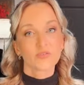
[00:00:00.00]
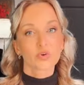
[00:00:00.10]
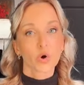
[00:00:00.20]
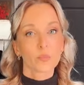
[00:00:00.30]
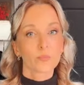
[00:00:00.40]

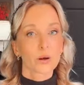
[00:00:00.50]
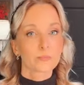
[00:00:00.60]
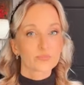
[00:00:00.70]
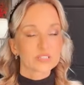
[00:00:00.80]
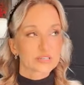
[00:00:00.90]

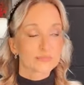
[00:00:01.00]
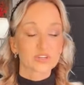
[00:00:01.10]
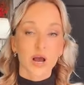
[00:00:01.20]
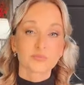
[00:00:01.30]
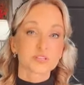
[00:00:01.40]
from
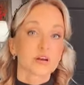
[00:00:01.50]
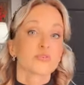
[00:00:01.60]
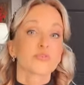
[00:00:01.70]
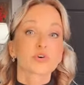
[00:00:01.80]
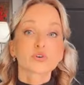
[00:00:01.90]
sometimes
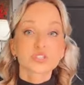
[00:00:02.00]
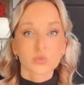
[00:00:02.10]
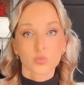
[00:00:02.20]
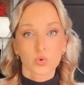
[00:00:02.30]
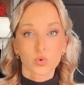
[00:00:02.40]

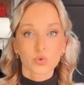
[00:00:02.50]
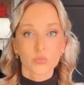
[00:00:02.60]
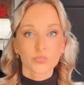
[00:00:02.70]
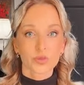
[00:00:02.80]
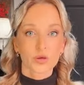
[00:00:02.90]

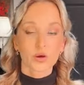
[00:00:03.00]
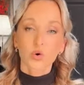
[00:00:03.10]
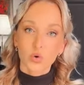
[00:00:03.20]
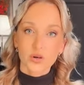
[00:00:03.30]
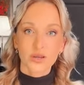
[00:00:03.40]
reversible
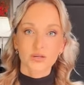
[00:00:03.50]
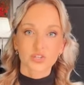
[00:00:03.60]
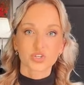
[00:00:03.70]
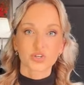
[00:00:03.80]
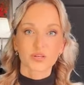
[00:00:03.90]
chronic
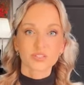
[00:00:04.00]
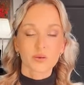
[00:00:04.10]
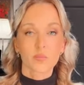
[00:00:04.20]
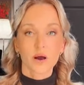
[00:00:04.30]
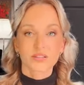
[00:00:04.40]

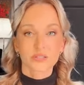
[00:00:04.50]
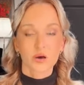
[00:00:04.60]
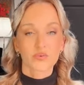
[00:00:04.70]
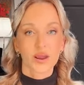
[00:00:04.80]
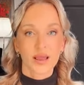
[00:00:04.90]
conditions they might
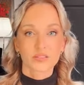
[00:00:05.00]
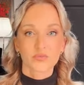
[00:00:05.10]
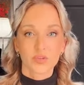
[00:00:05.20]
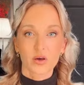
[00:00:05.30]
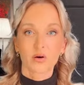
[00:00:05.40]
suffer
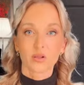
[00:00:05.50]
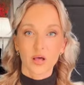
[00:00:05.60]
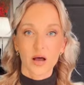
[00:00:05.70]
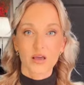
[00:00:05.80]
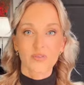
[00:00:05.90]
end of their
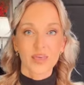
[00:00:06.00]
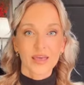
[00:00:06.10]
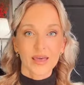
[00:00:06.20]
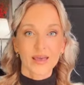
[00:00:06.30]
life,